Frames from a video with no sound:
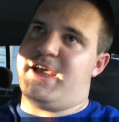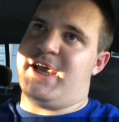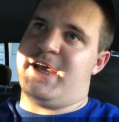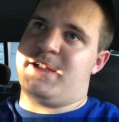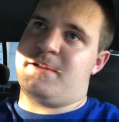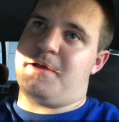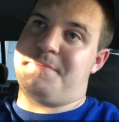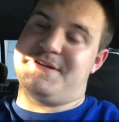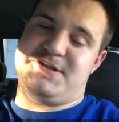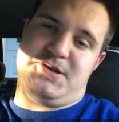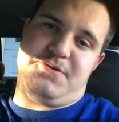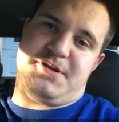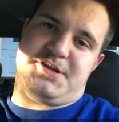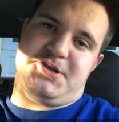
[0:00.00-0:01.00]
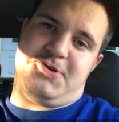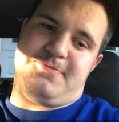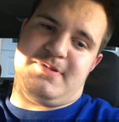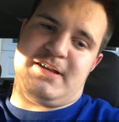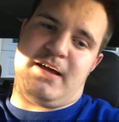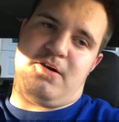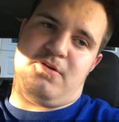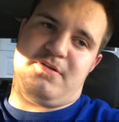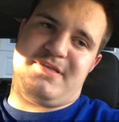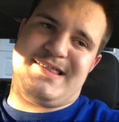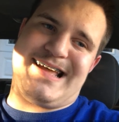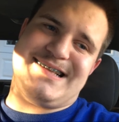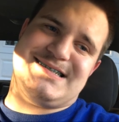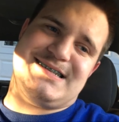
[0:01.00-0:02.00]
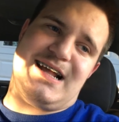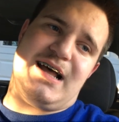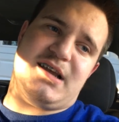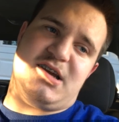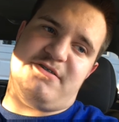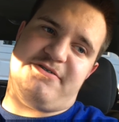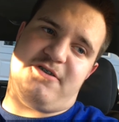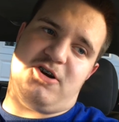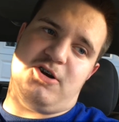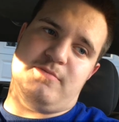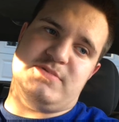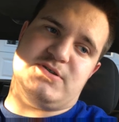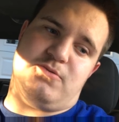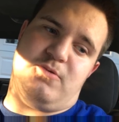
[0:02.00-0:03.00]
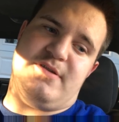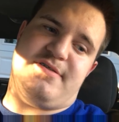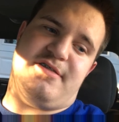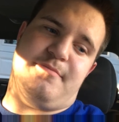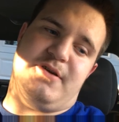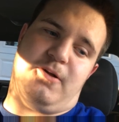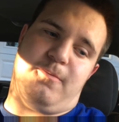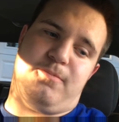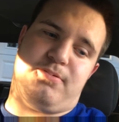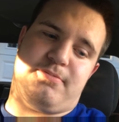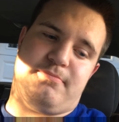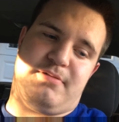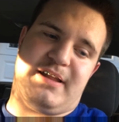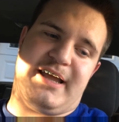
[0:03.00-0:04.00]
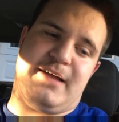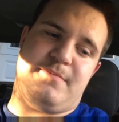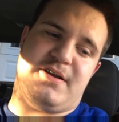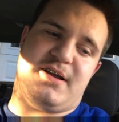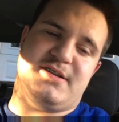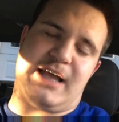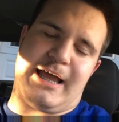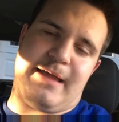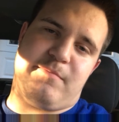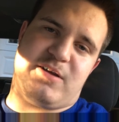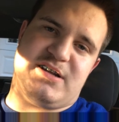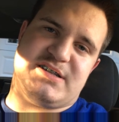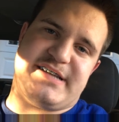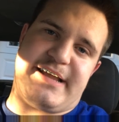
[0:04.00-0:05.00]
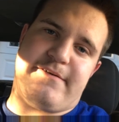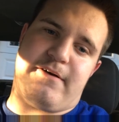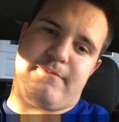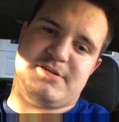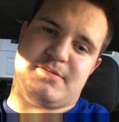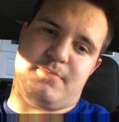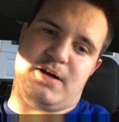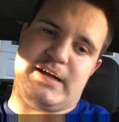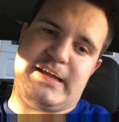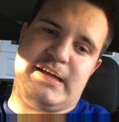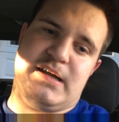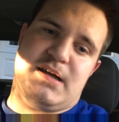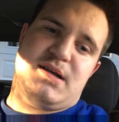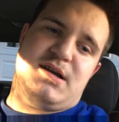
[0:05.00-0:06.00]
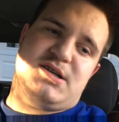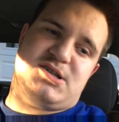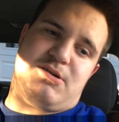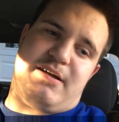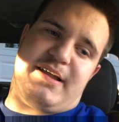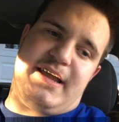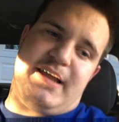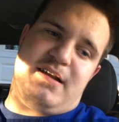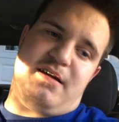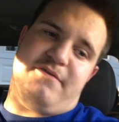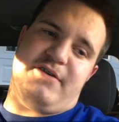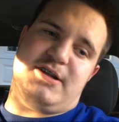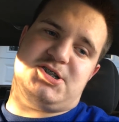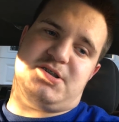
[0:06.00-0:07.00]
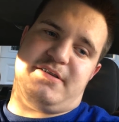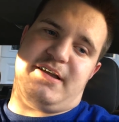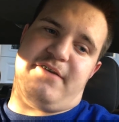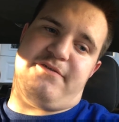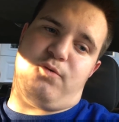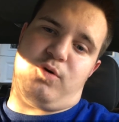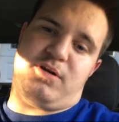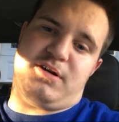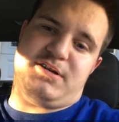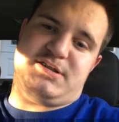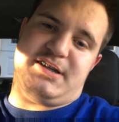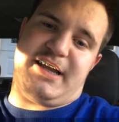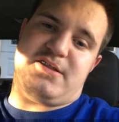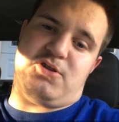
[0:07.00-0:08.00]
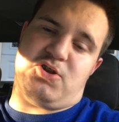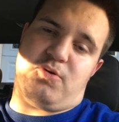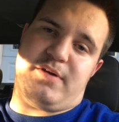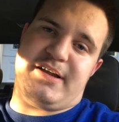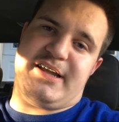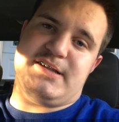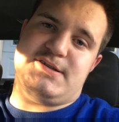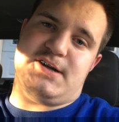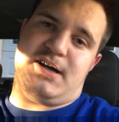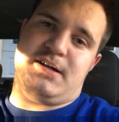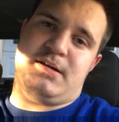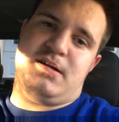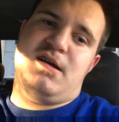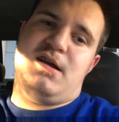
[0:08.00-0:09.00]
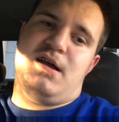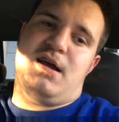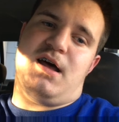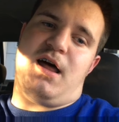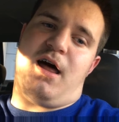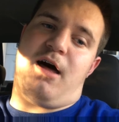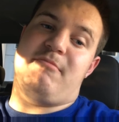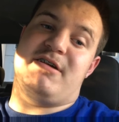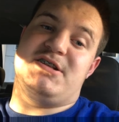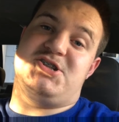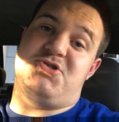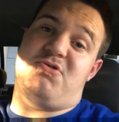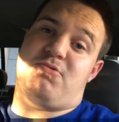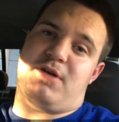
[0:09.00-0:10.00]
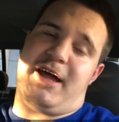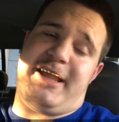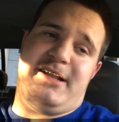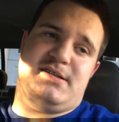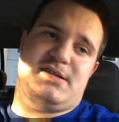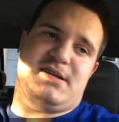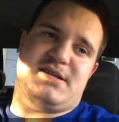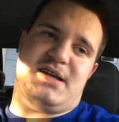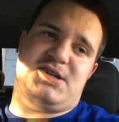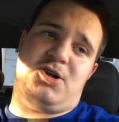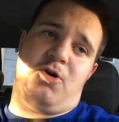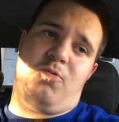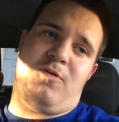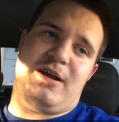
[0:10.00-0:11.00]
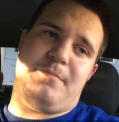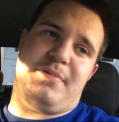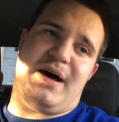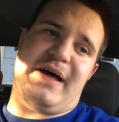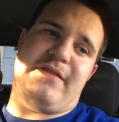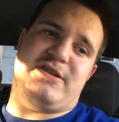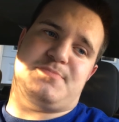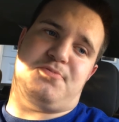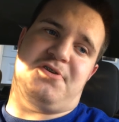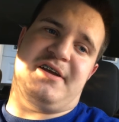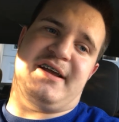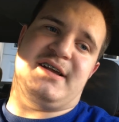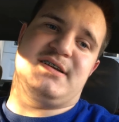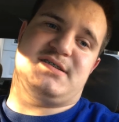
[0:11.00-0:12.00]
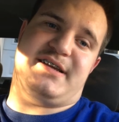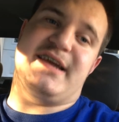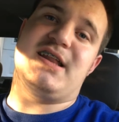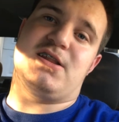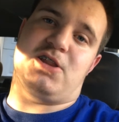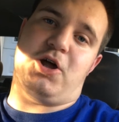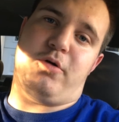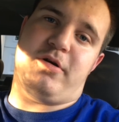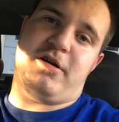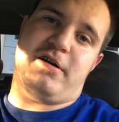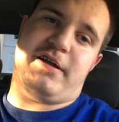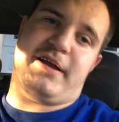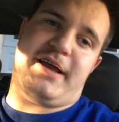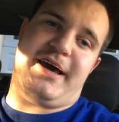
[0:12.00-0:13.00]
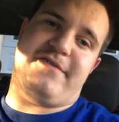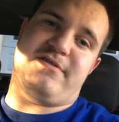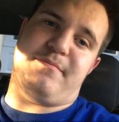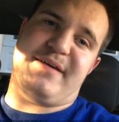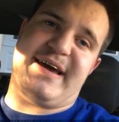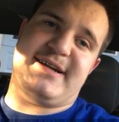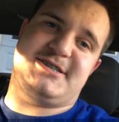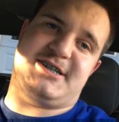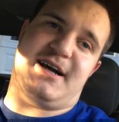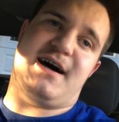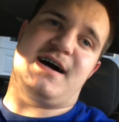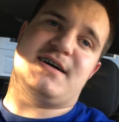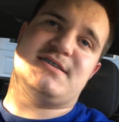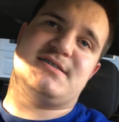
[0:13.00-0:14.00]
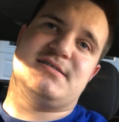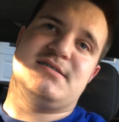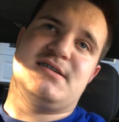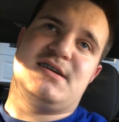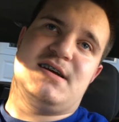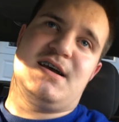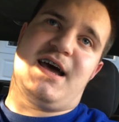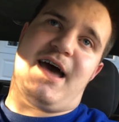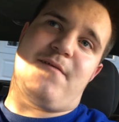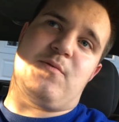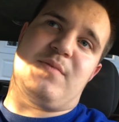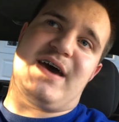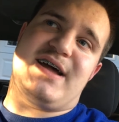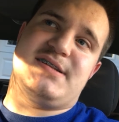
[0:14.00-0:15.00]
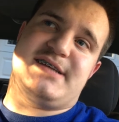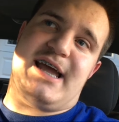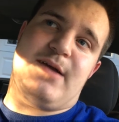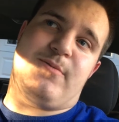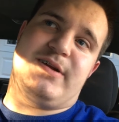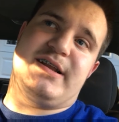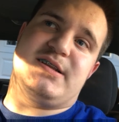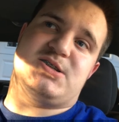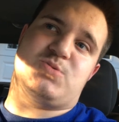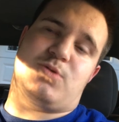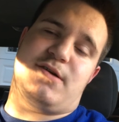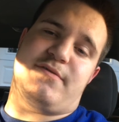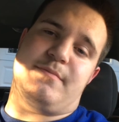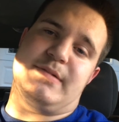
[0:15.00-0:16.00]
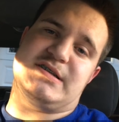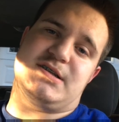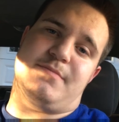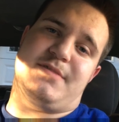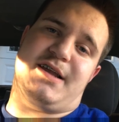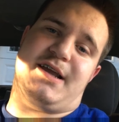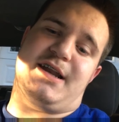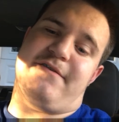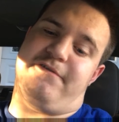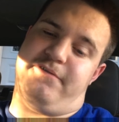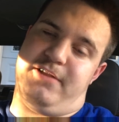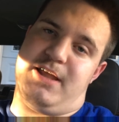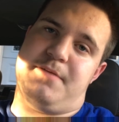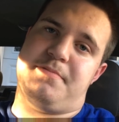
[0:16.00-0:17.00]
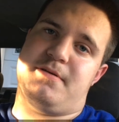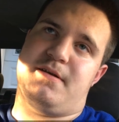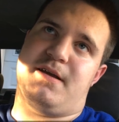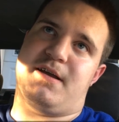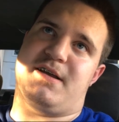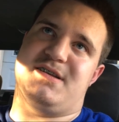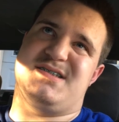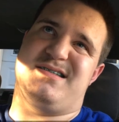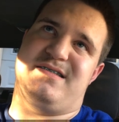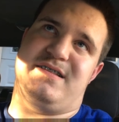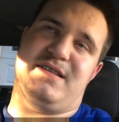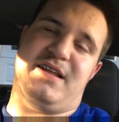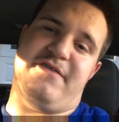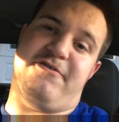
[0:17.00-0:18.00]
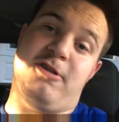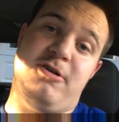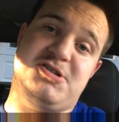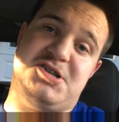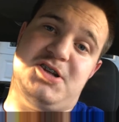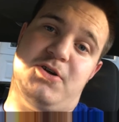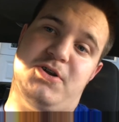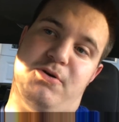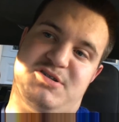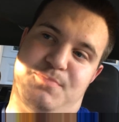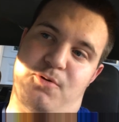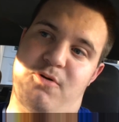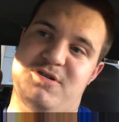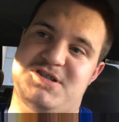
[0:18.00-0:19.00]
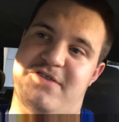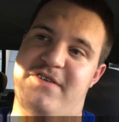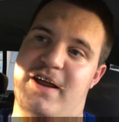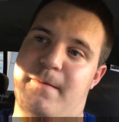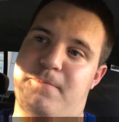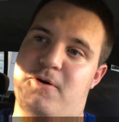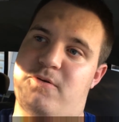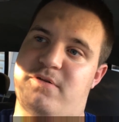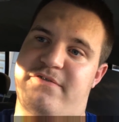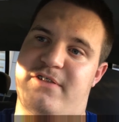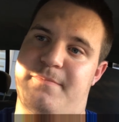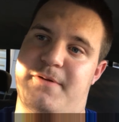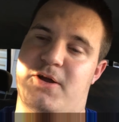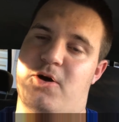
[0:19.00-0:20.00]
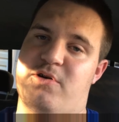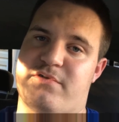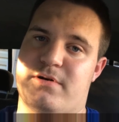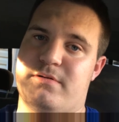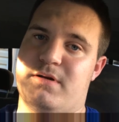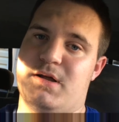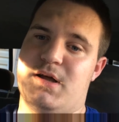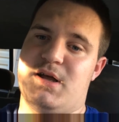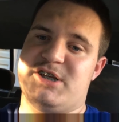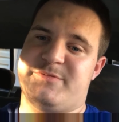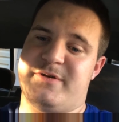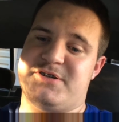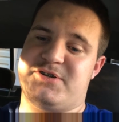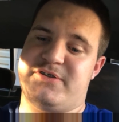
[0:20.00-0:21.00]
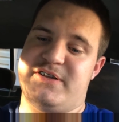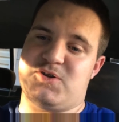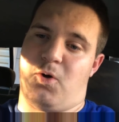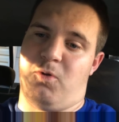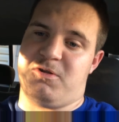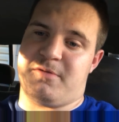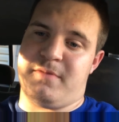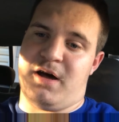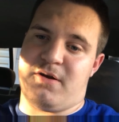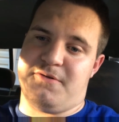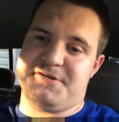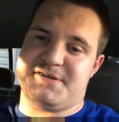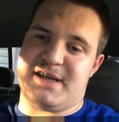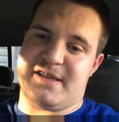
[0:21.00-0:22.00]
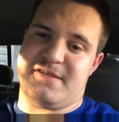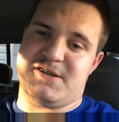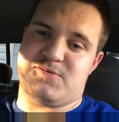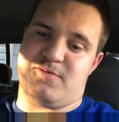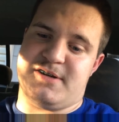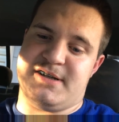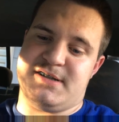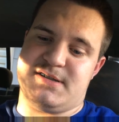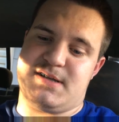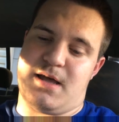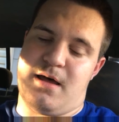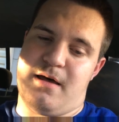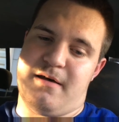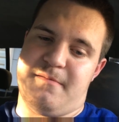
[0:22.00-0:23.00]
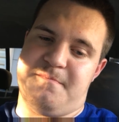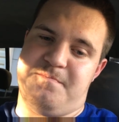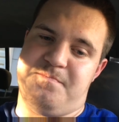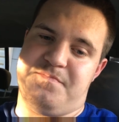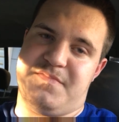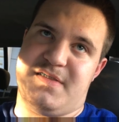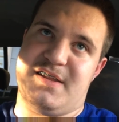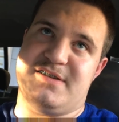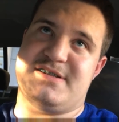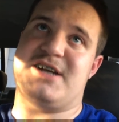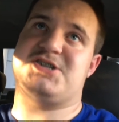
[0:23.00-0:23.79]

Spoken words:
And a bazooka tube. Now, that's not confirmed with the build plan, because I am going to save up some money so I can eventually afford to get the lowering kit done, and do it right, because I don't want to buy the springs, get it lowered, have the bad shocks, have a bad day where I need to swerve and miss something and I flip. Because if for those you don't know, Explorers are very prone to flipping over, especially these older models like this one is. There's